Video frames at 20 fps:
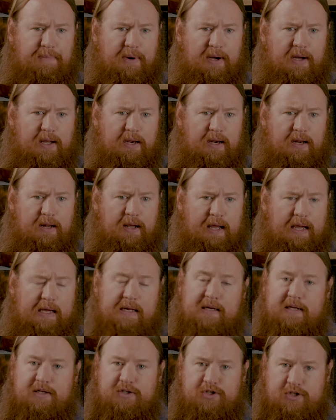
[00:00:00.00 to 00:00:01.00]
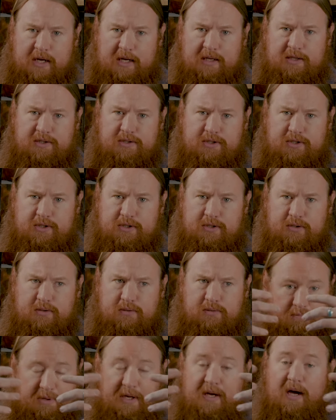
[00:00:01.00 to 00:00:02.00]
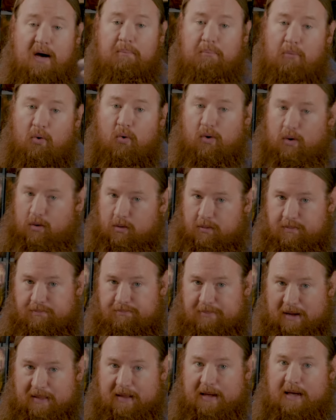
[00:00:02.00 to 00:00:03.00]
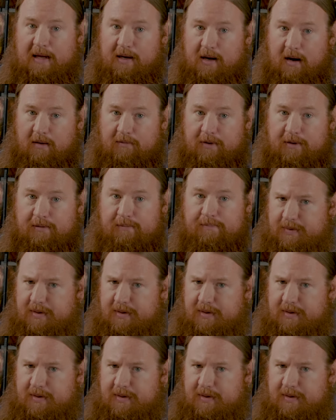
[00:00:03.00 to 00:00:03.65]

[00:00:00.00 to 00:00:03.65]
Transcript: but he did change, become more by the end of it.